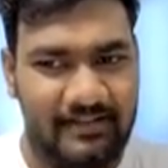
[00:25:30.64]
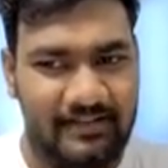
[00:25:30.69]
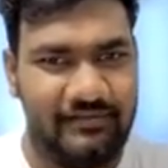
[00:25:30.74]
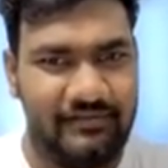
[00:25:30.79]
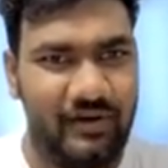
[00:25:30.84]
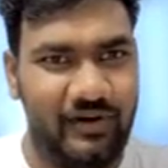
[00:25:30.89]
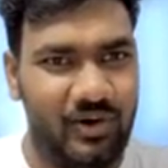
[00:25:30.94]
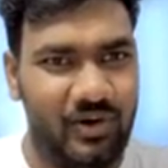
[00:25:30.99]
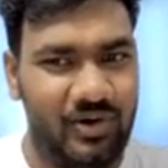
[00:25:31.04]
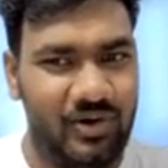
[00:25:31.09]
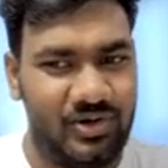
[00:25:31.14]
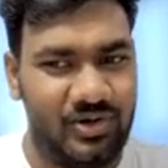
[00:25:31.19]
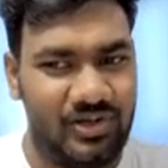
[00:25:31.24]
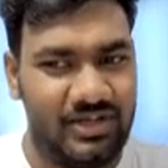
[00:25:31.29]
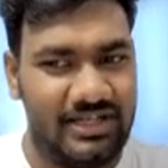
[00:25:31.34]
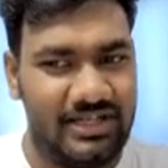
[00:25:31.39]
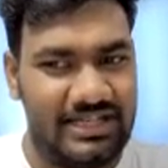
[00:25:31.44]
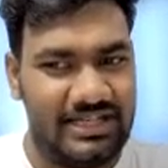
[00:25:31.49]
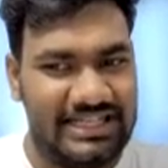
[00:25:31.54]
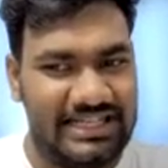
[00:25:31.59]
For
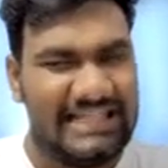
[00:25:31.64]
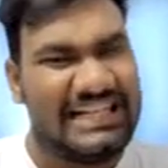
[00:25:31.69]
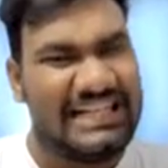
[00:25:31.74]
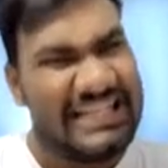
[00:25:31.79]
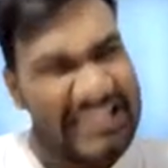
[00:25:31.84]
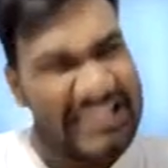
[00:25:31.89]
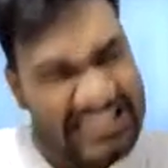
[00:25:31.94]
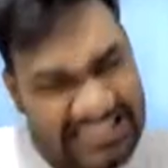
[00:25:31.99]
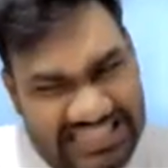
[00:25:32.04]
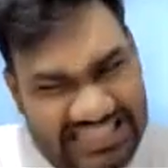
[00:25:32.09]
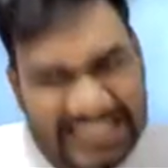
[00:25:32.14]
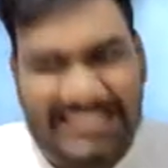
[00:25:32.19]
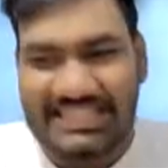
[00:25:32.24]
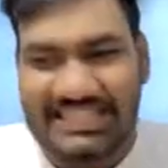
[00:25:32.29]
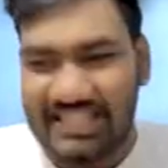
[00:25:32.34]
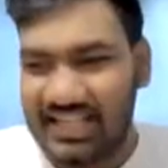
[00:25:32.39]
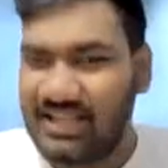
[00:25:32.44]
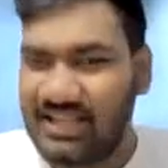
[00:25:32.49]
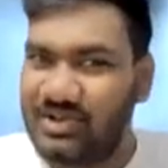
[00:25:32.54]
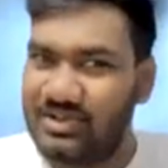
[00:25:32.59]

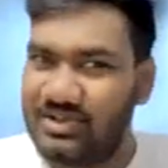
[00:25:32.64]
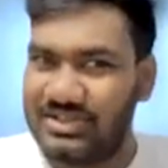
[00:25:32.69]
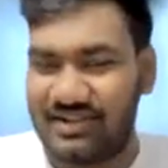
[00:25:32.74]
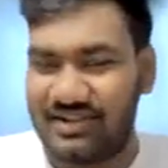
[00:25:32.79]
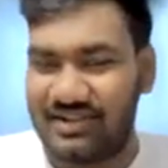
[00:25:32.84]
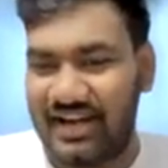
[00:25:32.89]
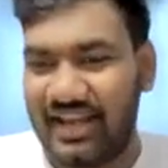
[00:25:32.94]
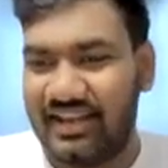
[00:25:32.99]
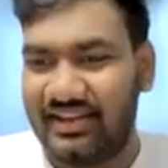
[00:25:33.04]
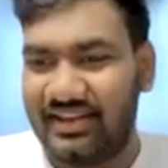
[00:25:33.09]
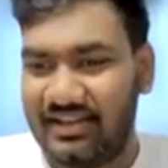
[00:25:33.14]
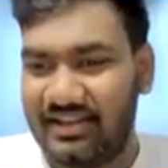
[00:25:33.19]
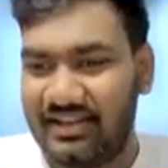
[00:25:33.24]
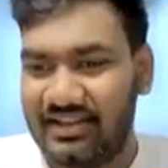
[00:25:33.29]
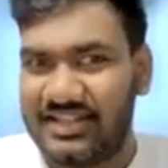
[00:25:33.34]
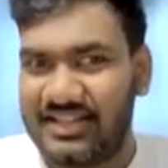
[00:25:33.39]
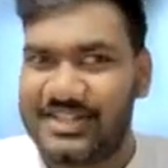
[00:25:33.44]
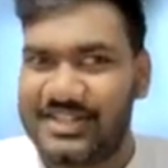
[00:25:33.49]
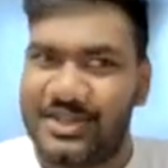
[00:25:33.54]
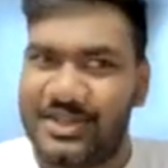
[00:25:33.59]
essential goods, right?
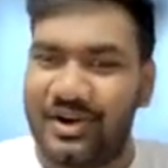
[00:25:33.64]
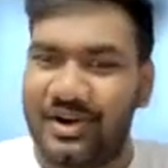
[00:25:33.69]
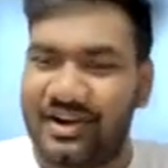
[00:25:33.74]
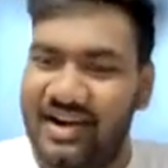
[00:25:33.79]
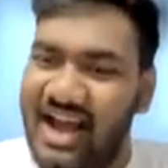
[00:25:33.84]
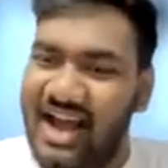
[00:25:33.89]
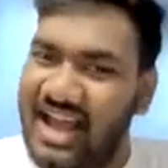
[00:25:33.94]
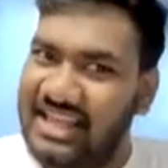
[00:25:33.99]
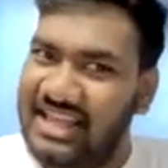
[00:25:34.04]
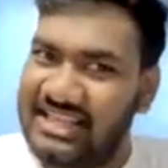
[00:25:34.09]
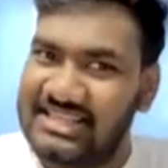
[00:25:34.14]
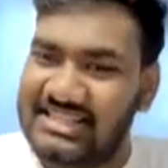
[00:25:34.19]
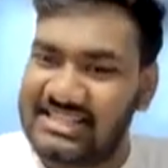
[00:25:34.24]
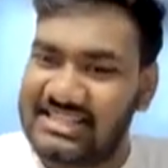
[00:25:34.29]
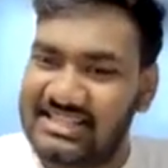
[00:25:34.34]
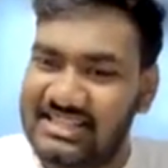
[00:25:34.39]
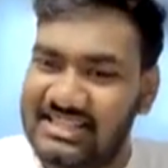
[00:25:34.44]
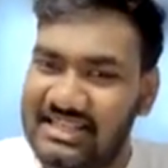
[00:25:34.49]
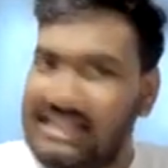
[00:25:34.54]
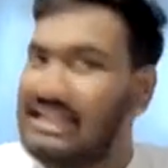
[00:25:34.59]
So rice,
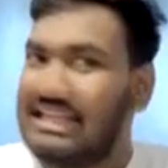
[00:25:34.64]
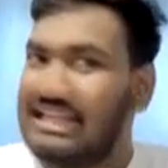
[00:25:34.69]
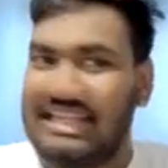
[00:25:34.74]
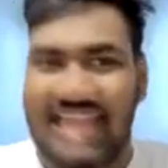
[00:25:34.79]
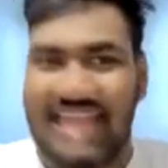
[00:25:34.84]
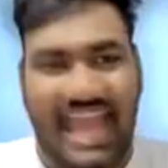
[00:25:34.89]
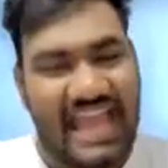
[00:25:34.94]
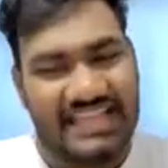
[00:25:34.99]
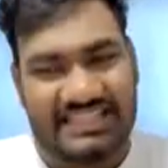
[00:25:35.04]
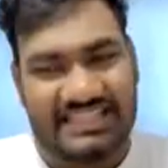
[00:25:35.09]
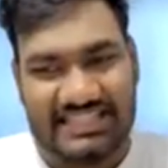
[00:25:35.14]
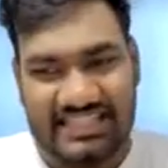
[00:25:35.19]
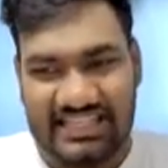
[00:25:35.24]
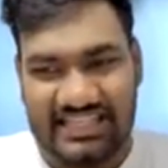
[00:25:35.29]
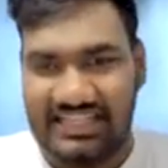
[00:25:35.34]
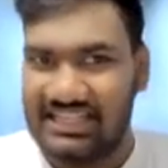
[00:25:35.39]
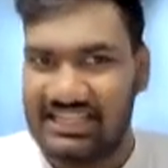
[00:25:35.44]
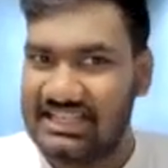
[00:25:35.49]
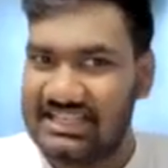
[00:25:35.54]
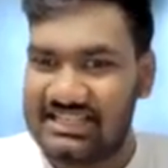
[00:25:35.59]
gas
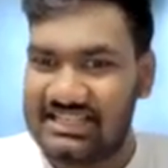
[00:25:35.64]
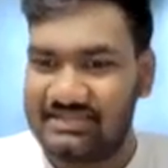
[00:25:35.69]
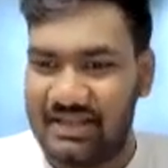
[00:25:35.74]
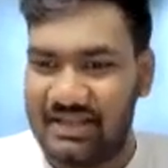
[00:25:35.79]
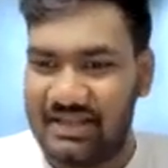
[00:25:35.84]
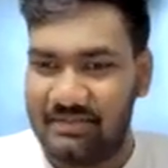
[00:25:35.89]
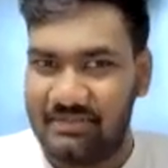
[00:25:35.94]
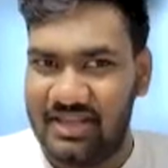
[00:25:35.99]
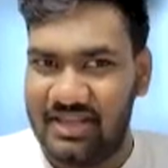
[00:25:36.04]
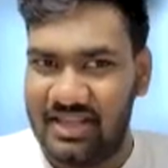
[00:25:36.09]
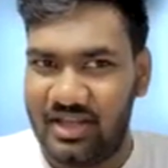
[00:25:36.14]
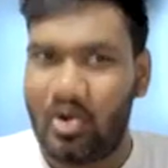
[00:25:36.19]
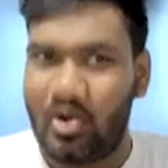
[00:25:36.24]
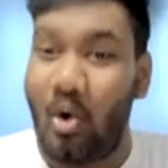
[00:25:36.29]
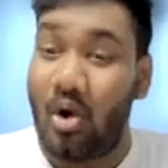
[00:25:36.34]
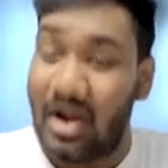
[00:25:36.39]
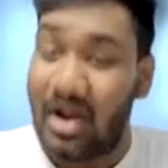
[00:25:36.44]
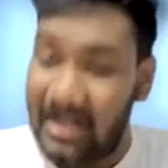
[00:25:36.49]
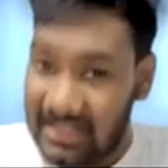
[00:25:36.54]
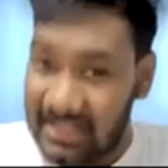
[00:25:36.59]
cylinders, maybe
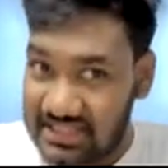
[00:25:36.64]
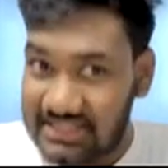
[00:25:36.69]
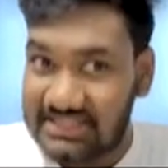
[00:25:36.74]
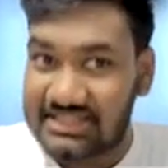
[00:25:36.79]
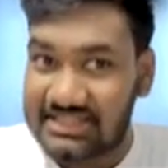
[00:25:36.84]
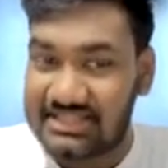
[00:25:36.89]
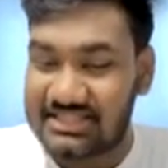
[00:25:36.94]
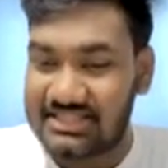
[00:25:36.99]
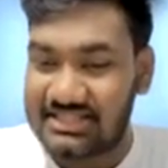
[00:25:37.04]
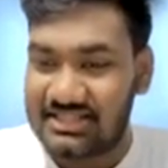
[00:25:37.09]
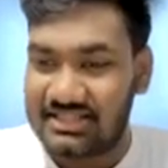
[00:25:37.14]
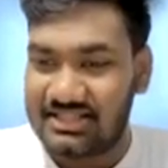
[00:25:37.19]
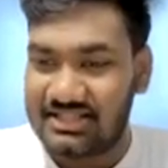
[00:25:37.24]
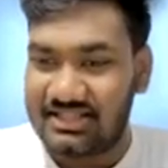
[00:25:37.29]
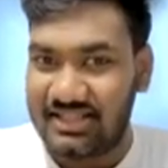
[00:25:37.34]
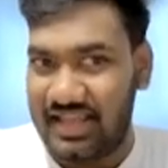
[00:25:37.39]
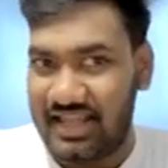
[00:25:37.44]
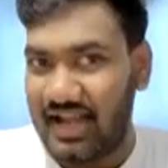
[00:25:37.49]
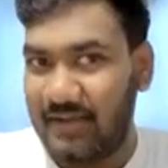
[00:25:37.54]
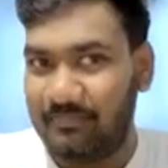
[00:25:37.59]
coconuts,
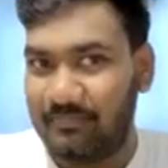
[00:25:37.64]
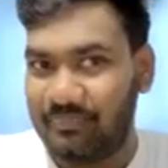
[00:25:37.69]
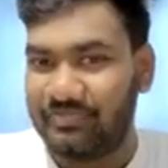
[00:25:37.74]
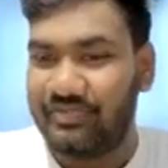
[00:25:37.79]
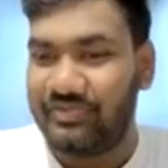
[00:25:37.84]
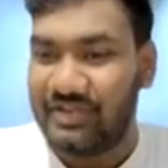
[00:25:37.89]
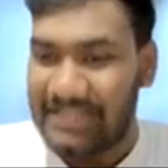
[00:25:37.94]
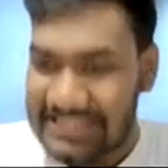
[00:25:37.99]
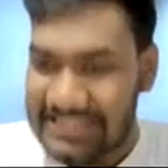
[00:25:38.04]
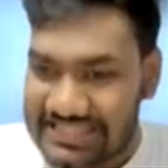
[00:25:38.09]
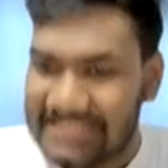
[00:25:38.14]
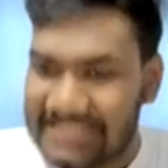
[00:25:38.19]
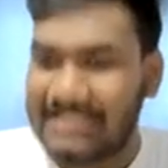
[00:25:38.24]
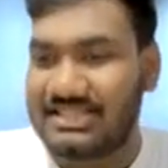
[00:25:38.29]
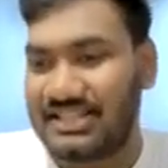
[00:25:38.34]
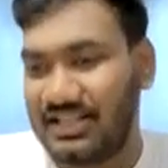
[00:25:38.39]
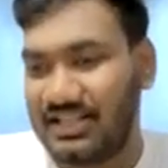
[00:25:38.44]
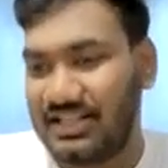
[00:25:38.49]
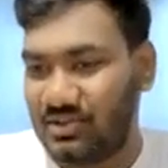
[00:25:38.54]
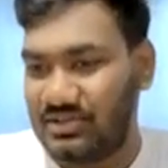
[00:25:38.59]
yeah, for
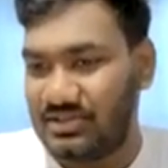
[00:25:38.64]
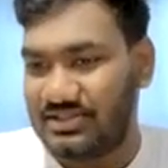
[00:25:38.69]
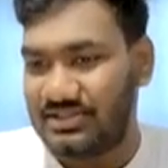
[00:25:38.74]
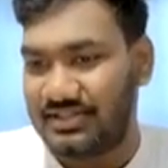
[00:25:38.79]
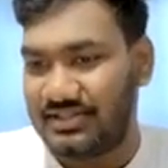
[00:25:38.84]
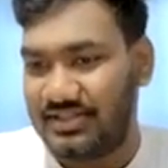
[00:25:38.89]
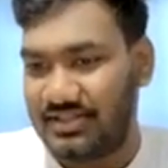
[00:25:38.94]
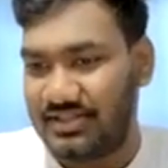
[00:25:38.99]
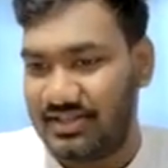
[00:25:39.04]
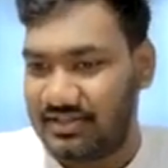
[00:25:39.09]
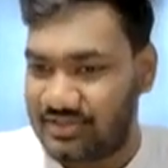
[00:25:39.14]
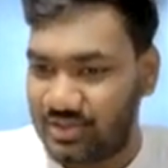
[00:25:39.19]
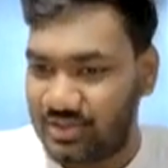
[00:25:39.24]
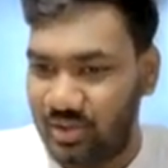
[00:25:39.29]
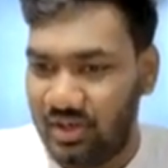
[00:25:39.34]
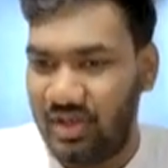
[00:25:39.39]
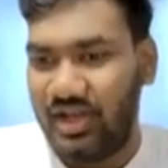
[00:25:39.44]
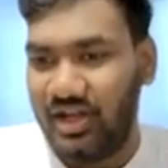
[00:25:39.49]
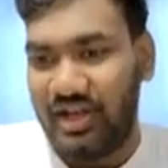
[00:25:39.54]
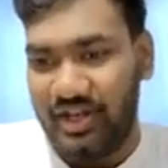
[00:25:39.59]
essential goods.
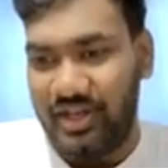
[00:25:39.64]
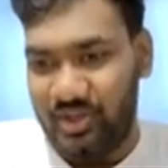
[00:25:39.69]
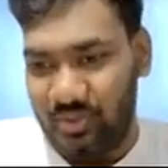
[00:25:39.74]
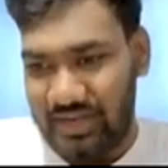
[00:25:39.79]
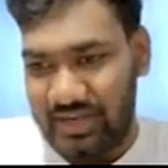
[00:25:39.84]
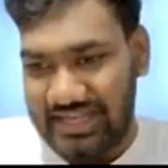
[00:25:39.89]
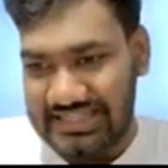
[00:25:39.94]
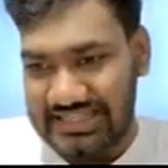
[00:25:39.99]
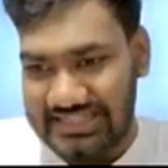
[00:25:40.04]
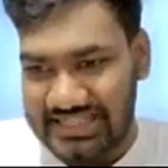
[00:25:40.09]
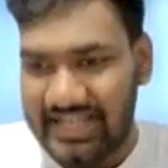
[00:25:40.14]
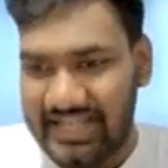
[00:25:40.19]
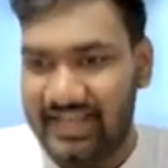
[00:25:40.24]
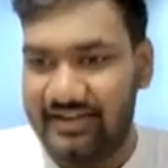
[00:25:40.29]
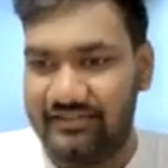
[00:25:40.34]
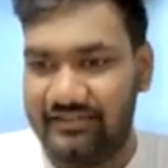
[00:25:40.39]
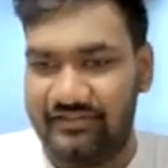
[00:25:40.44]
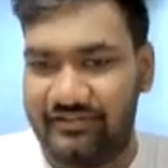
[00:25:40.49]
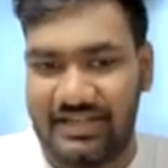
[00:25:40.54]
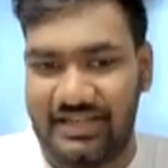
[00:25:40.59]
So you can say,
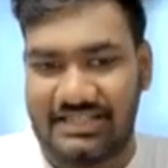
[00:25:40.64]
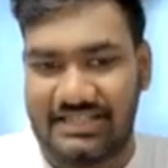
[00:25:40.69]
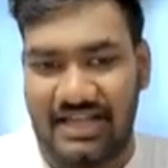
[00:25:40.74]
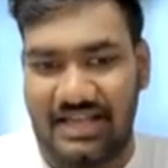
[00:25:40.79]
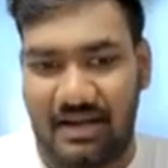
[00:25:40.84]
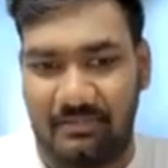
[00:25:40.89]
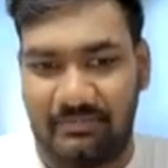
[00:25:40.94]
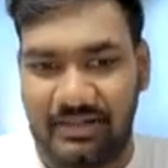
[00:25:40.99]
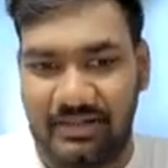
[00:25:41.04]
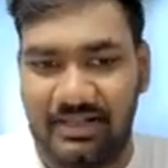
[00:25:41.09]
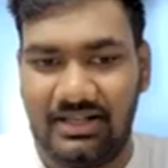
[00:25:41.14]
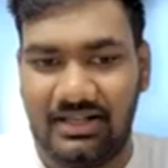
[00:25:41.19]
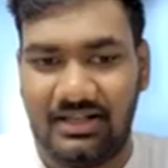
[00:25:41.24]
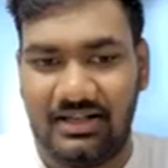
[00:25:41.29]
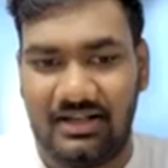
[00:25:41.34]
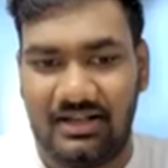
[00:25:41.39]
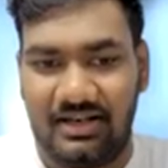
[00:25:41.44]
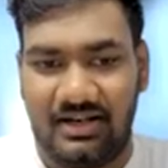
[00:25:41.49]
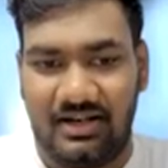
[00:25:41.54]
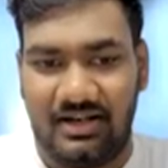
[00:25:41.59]
for example,
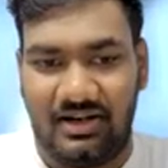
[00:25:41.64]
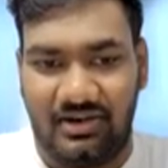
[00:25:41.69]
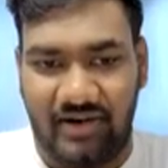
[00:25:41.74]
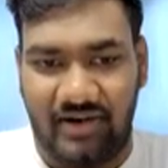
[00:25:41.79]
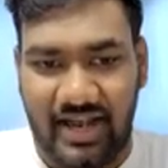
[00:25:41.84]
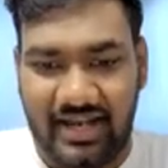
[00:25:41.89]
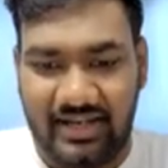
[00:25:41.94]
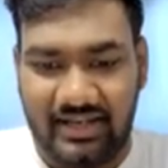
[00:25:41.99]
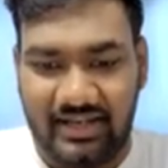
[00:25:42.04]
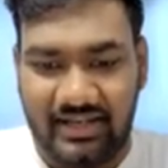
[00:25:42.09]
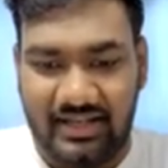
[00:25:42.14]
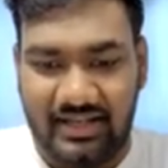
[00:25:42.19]
right,